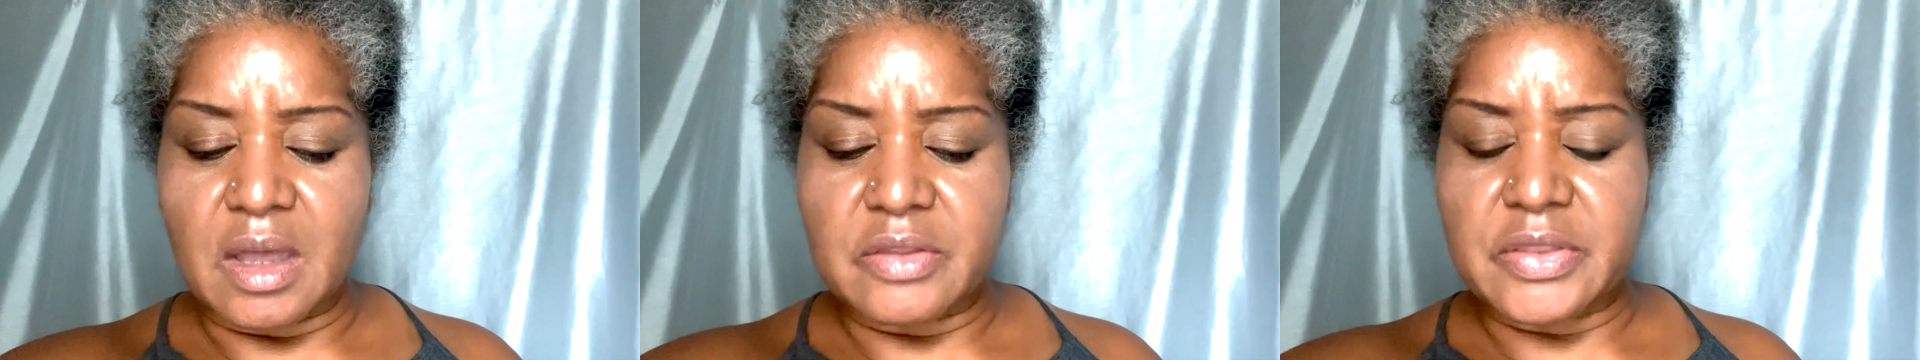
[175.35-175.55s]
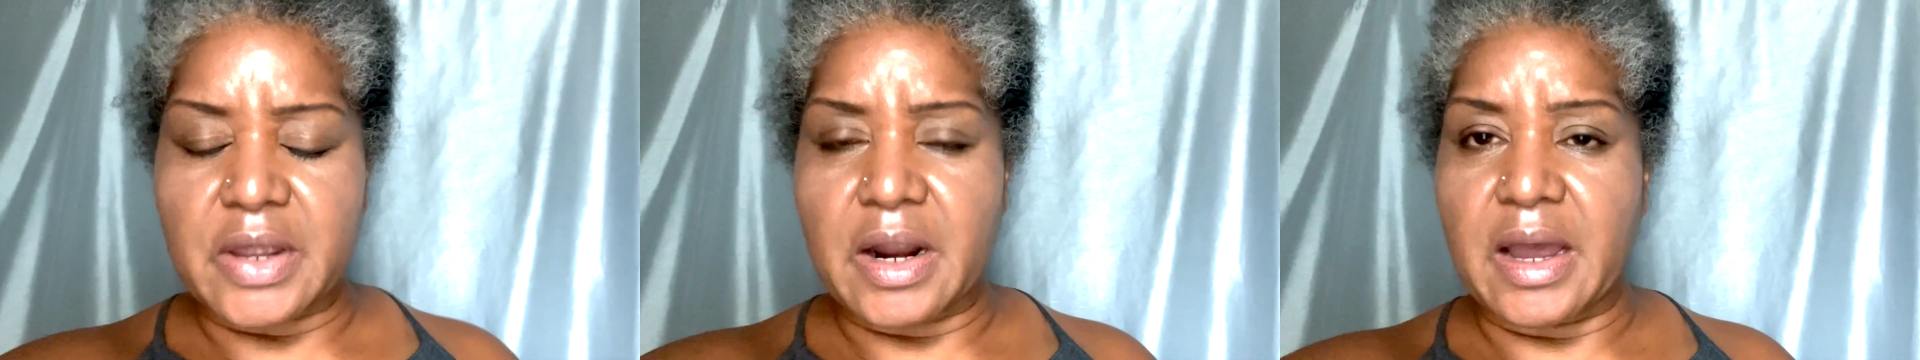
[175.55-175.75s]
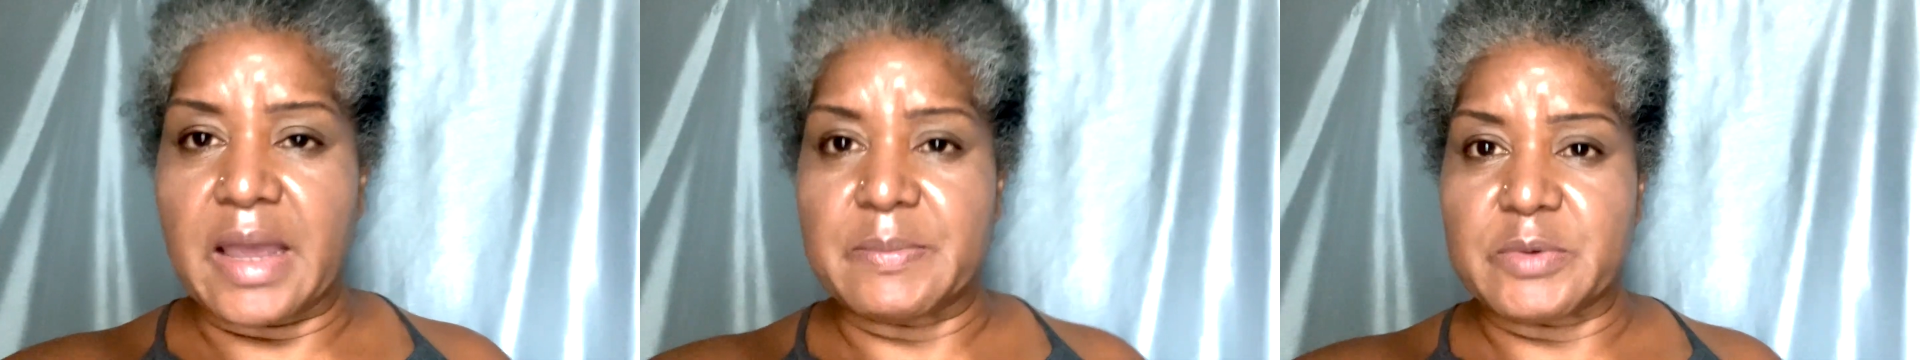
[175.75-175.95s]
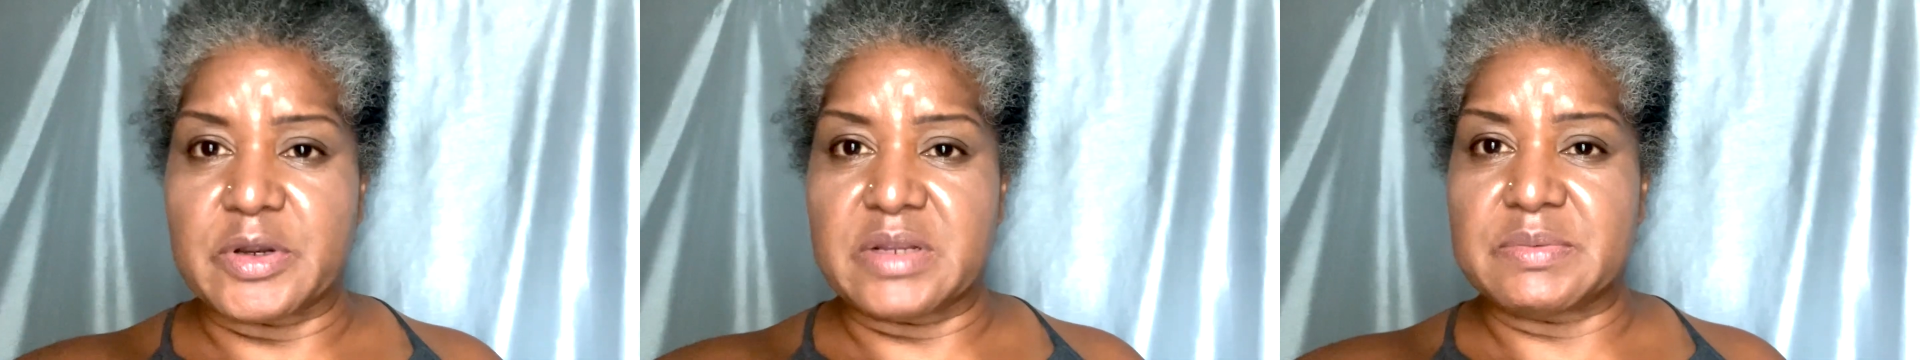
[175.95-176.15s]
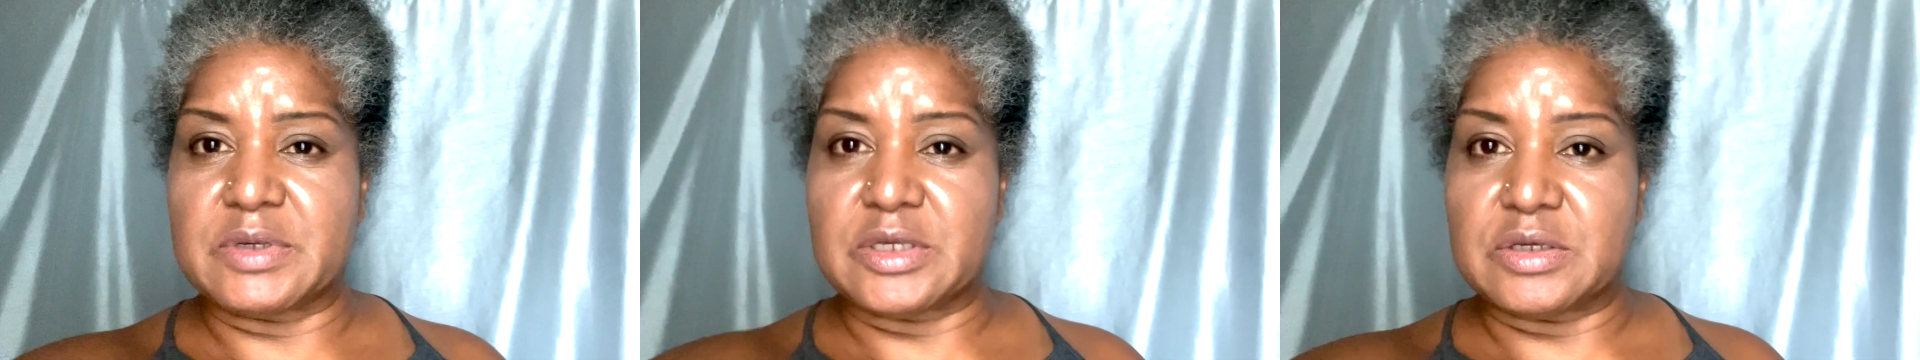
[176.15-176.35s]
that I'm
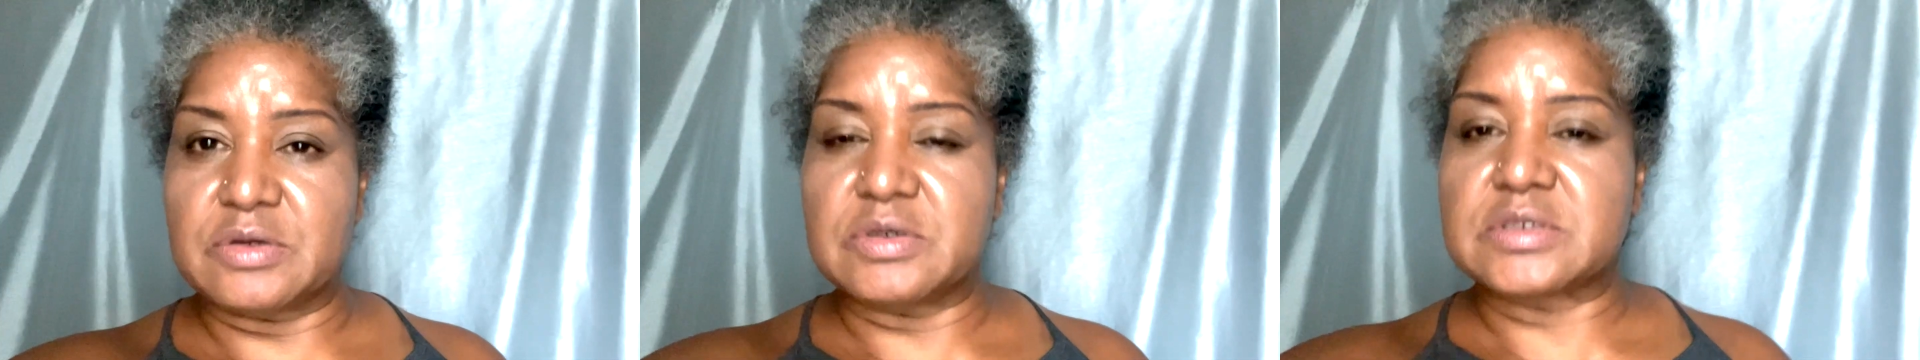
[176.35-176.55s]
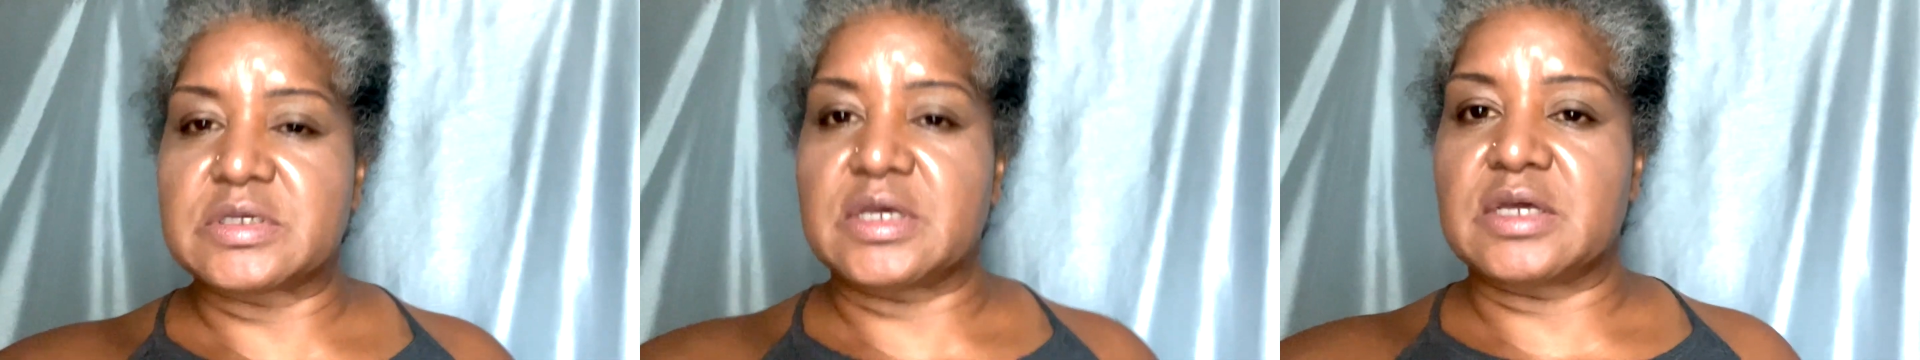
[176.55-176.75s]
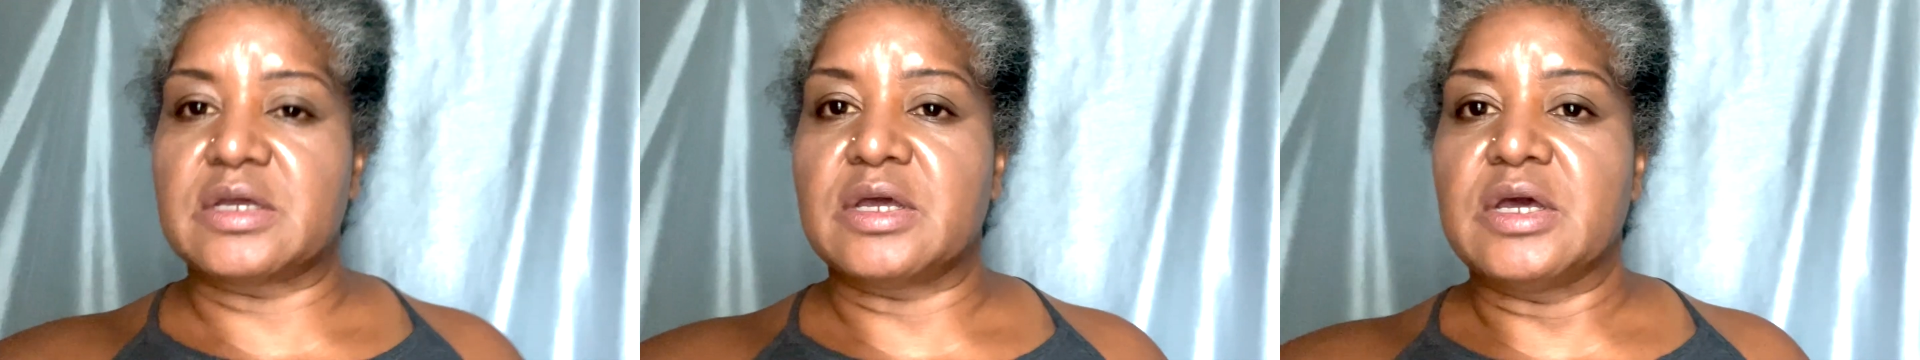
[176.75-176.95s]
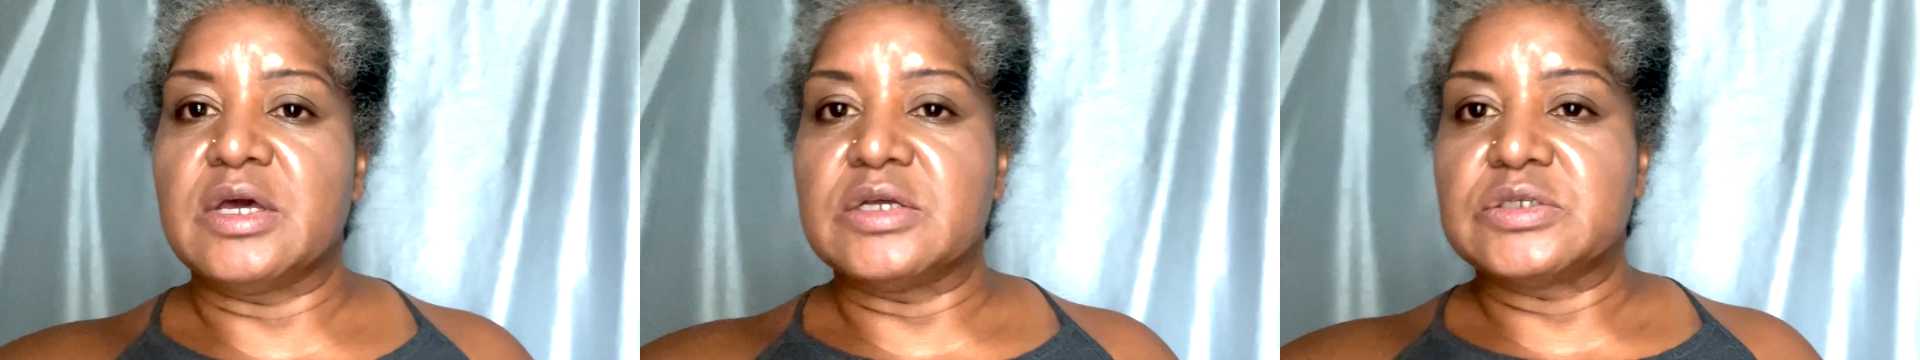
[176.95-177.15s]
going to be using